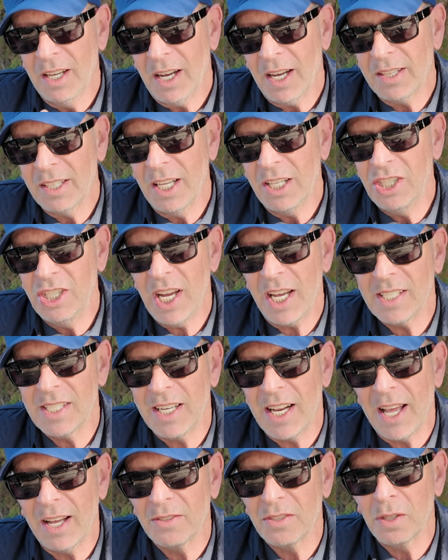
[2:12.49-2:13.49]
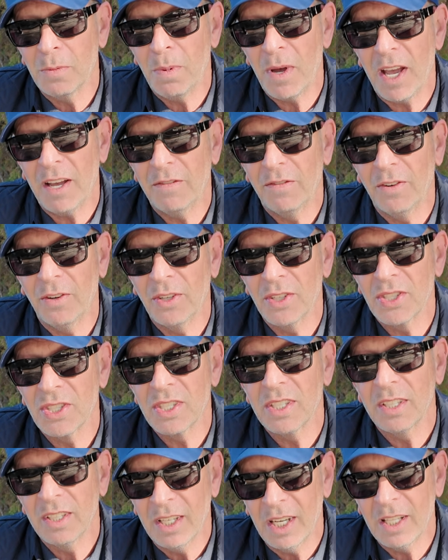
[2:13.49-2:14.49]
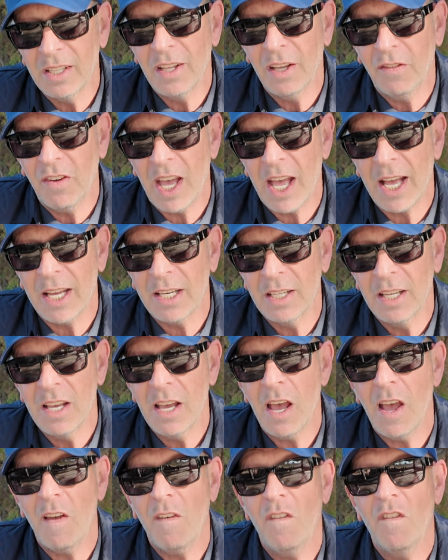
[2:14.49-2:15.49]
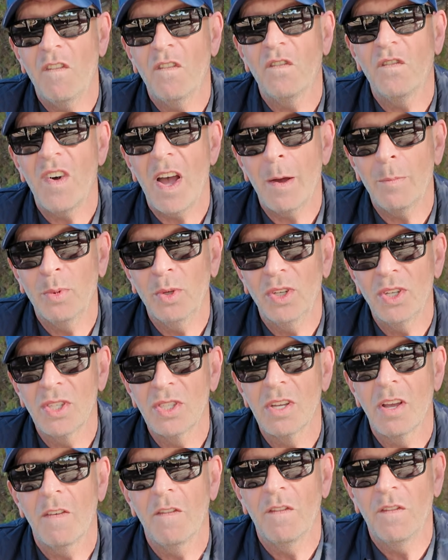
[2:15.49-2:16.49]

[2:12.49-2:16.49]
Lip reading: And they jetted out to Paphos and they've had a fabulous